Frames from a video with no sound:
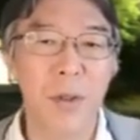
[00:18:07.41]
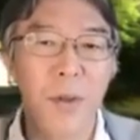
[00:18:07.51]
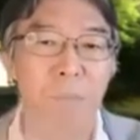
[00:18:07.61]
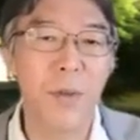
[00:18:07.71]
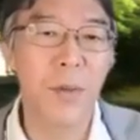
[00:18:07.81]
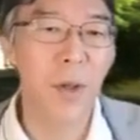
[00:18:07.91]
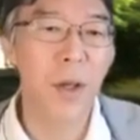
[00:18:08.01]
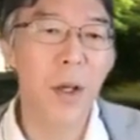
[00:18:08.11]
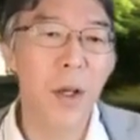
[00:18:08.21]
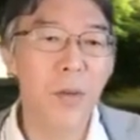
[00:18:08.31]
You
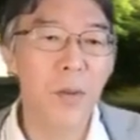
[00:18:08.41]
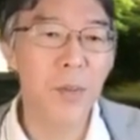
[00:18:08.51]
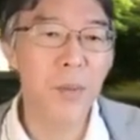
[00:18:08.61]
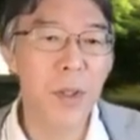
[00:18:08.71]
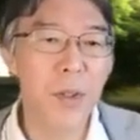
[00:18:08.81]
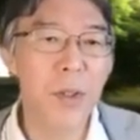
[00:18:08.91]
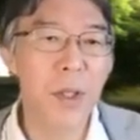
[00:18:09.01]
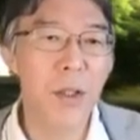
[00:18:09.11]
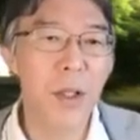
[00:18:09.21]
flip this state,